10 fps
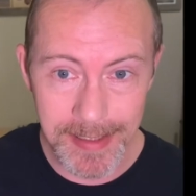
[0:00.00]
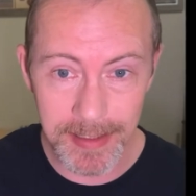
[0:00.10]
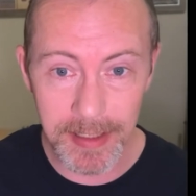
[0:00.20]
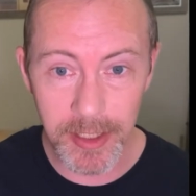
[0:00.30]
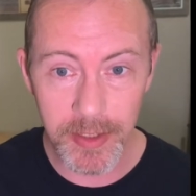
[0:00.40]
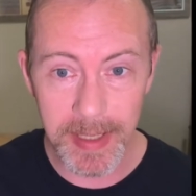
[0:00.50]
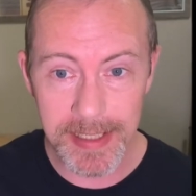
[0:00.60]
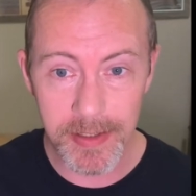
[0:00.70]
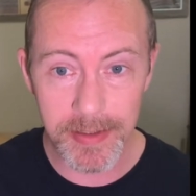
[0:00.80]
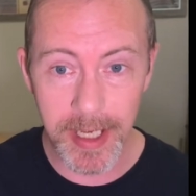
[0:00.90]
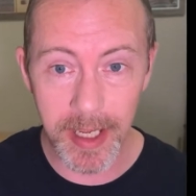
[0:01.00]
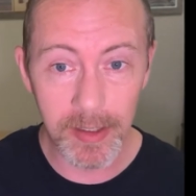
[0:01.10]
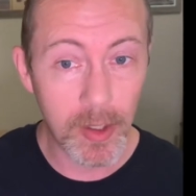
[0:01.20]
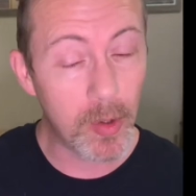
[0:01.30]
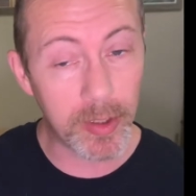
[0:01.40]
the Dungeon Master's Guide,
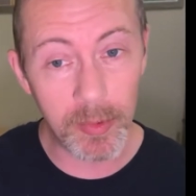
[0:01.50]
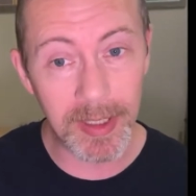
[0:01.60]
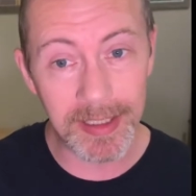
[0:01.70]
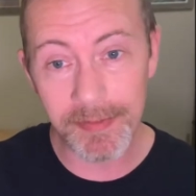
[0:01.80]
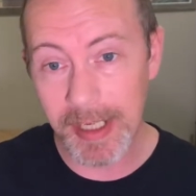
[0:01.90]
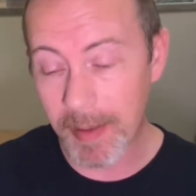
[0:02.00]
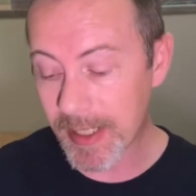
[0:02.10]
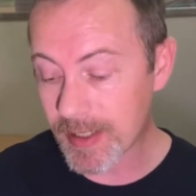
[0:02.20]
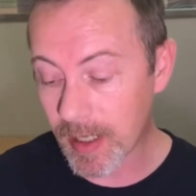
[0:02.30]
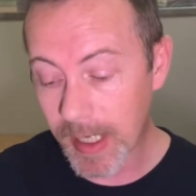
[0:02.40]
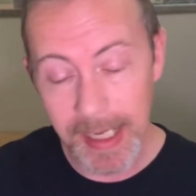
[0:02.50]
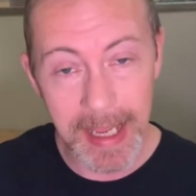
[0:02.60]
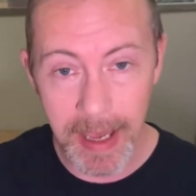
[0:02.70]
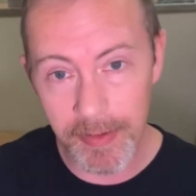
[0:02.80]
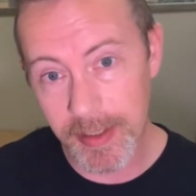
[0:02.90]
or you want to leave comments on
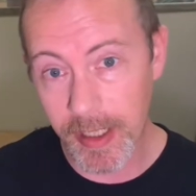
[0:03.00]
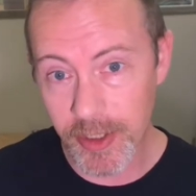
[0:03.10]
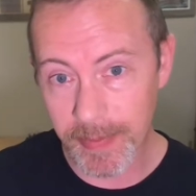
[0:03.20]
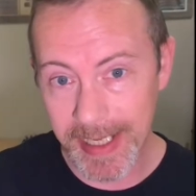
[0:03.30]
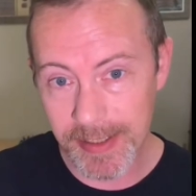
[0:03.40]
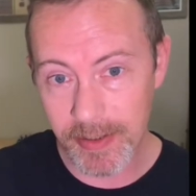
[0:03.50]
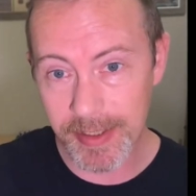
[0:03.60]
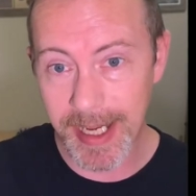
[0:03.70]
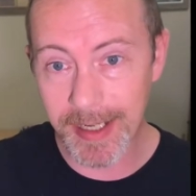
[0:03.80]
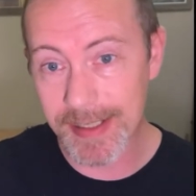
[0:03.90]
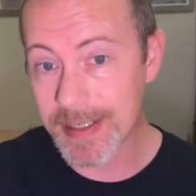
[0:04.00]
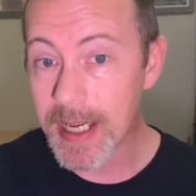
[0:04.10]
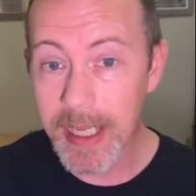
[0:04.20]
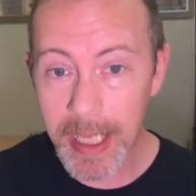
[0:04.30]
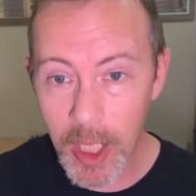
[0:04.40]
how the Dungeon Master's Guide has
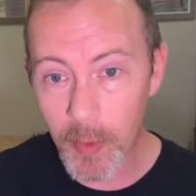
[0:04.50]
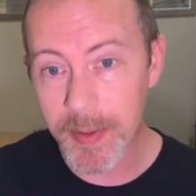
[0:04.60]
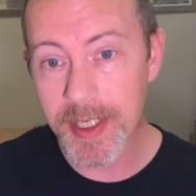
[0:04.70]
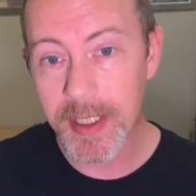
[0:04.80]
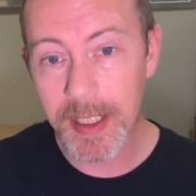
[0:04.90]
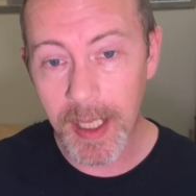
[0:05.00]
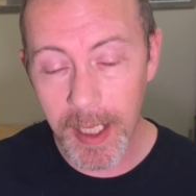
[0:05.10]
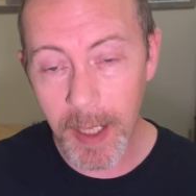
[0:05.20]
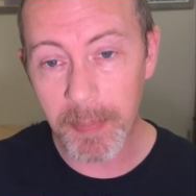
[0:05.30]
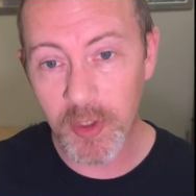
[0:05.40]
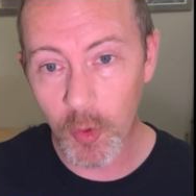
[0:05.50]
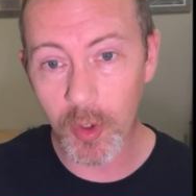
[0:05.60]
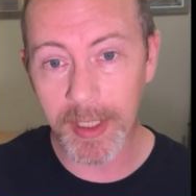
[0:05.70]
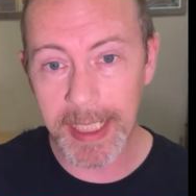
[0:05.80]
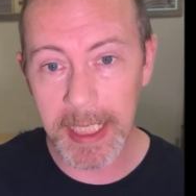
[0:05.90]
helped up
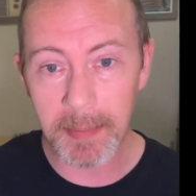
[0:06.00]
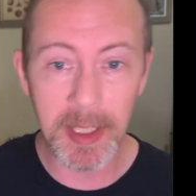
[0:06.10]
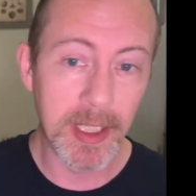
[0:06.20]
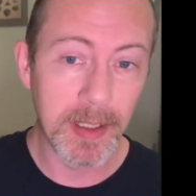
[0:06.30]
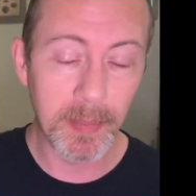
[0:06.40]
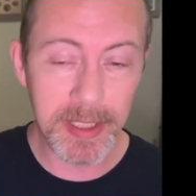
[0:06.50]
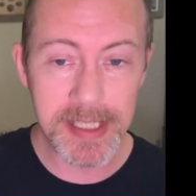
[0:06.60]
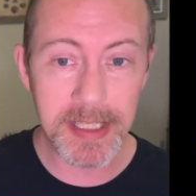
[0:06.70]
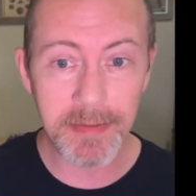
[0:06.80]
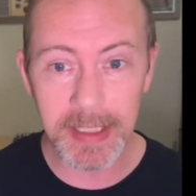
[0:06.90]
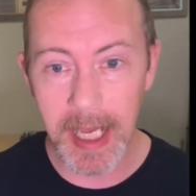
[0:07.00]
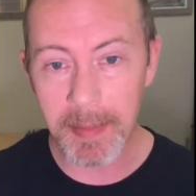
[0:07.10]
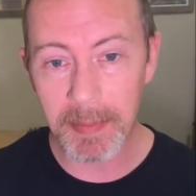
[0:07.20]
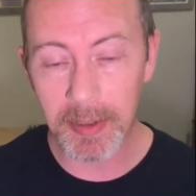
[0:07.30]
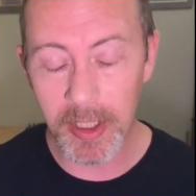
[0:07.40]
your game, please leave a
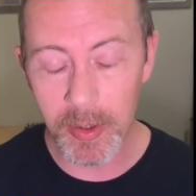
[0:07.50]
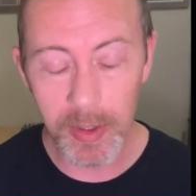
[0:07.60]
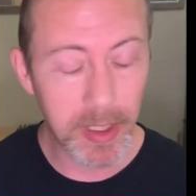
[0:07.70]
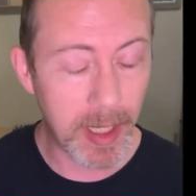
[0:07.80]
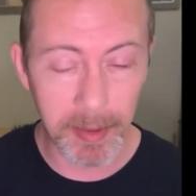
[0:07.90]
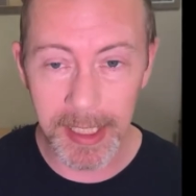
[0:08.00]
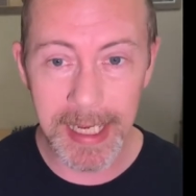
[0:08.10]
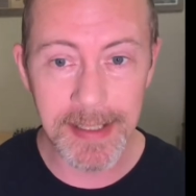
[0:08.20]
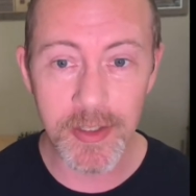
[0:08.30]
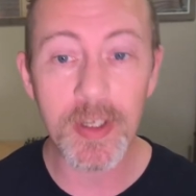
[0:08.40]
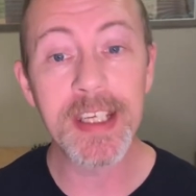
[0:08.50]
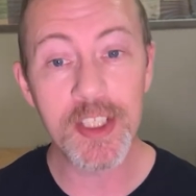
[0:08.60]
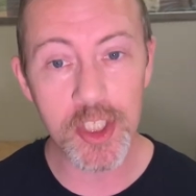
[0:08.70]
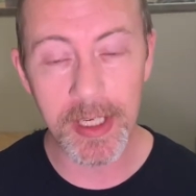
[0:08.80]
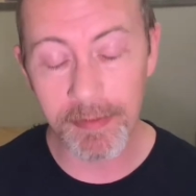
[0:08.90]
comment below. I'm going to answer
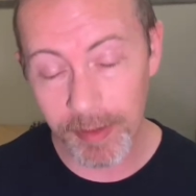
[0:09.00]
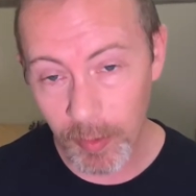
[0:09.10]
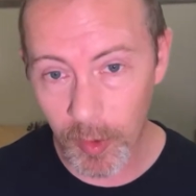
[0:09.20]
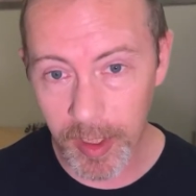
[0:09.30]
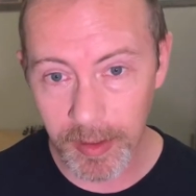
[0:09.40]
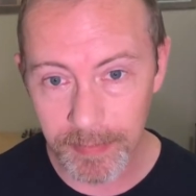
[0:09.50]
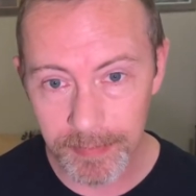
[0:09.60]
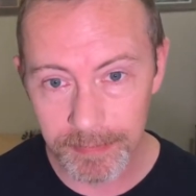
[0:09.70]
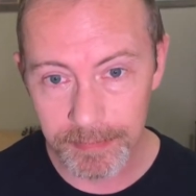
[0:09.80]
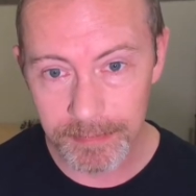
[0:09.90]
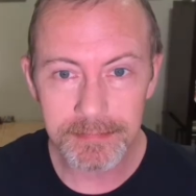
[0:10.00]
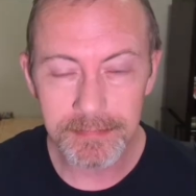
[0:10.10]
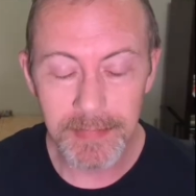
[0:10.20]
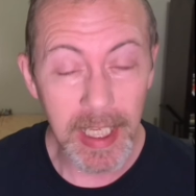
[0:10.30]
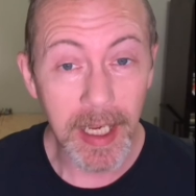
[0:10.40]
each and every one.
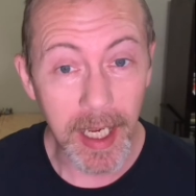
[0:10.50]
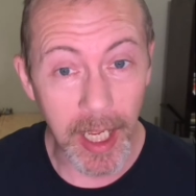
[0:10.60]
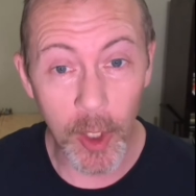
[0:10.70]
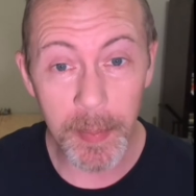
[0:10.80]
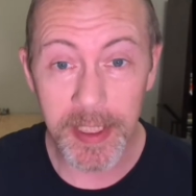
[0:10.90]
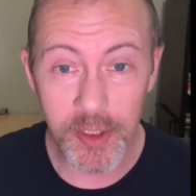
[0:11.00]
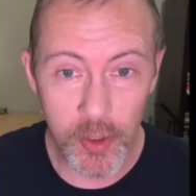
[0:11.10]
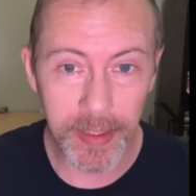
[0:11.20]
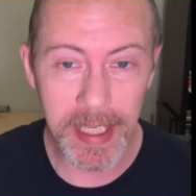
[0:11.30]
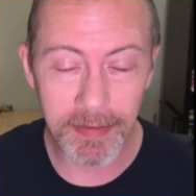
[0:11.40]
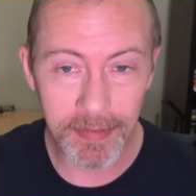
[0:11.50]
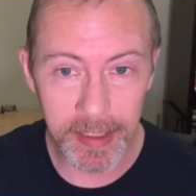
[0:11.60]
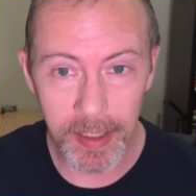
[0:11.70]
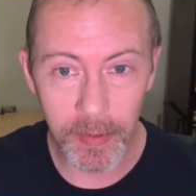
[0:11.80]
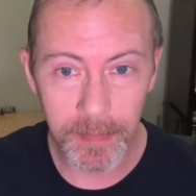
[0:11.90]
I hope you enjoyed that
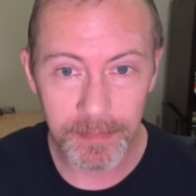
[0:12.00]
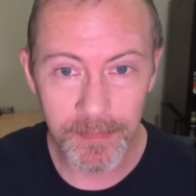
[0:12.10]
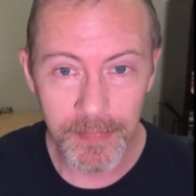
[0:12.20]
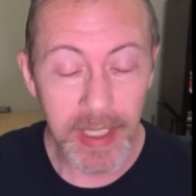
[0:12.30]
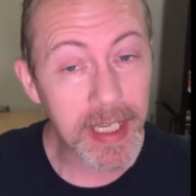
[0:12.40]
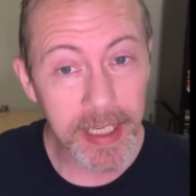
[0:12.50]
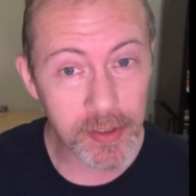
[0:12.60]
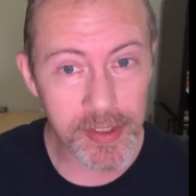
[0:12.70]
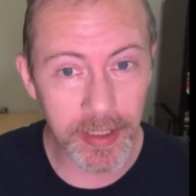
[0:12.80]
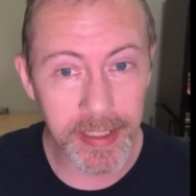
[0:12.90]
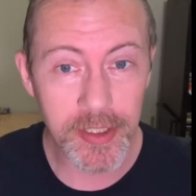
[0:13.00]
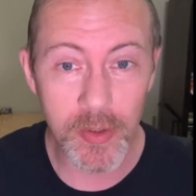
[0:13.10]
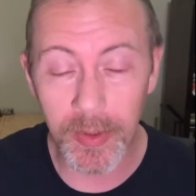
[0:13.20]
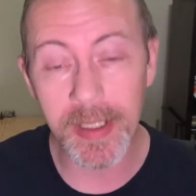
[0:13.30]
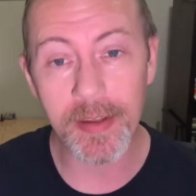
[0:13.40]
video. Here's a link to
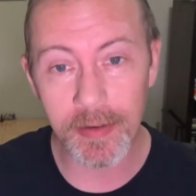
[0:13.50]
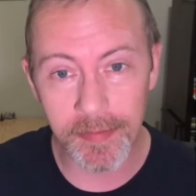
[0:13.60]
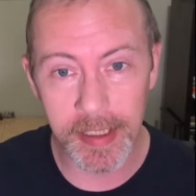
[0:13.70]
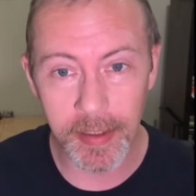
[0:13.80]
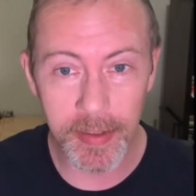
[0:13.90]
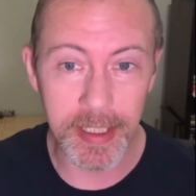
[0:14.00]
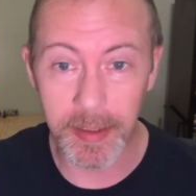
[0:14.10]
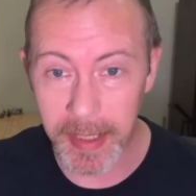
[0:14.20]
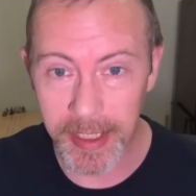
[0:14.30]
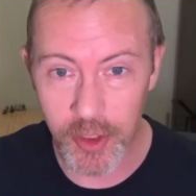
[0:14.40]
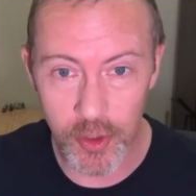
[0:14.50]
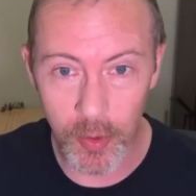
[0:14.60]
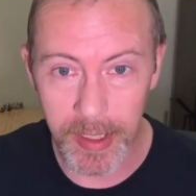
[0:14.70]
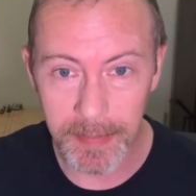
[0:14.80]
another video that you may enjoy.